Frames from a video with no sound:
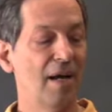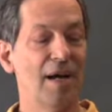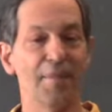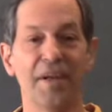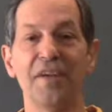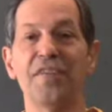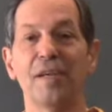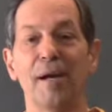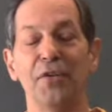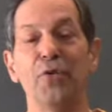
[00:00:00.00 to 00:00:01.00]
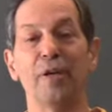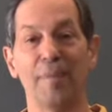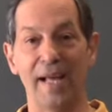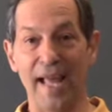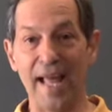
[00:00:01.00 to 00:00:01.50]
The nice thing about doing it
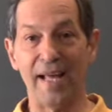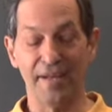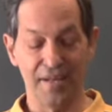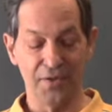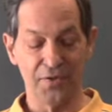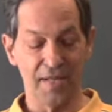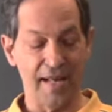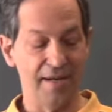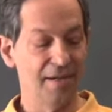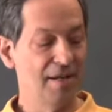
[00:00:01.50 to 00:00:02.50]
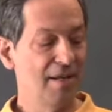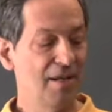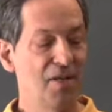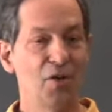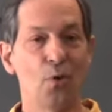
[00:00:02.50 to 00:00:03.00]
by hand is that
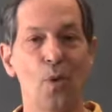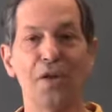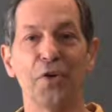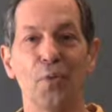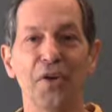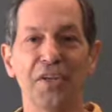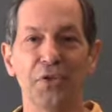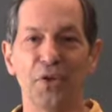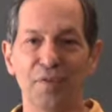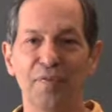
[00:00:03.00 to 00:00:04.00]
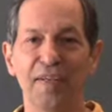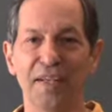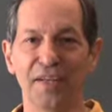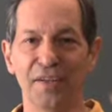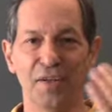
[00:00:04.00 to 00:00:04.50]
while you're working, you can
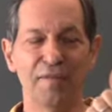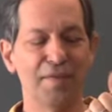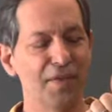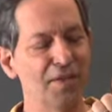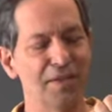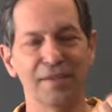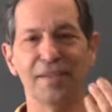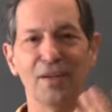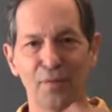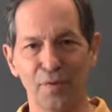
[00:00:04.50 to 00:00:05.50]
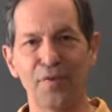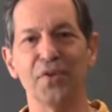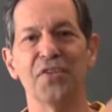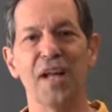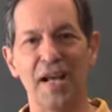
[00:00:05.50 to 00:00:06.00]
feel it. You can feel, if it
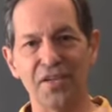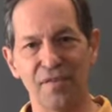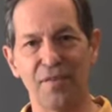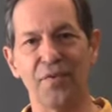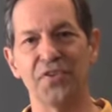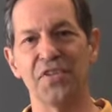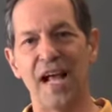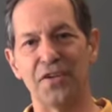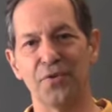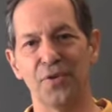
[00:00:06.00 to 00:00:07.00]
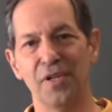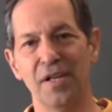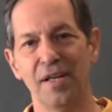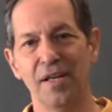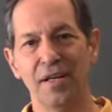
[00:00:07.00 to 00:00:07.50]
feels nice, if it feels
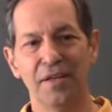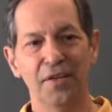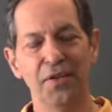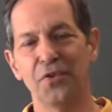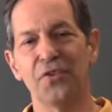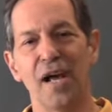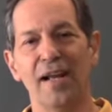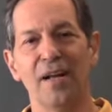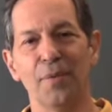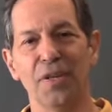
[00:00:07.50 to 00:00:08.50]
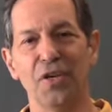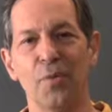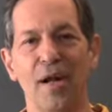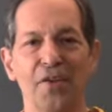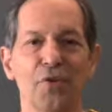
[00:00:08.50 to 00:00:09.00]
natural. You can decide on whether you
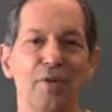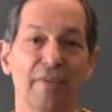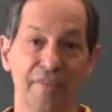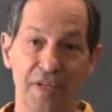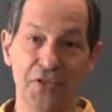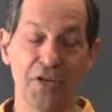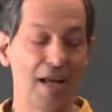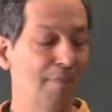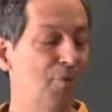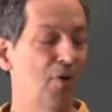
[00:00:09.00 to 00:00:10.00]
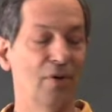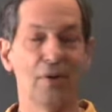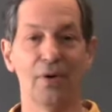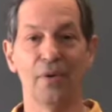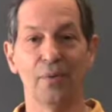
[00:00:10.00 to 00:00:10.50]
want a sort of a V shape
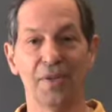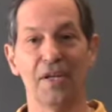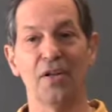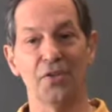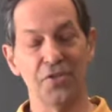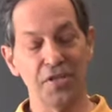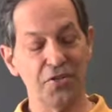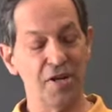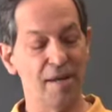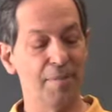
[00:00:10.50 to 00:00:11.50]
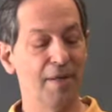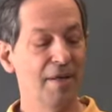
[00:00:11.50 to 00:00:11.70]
or what they call a C shape.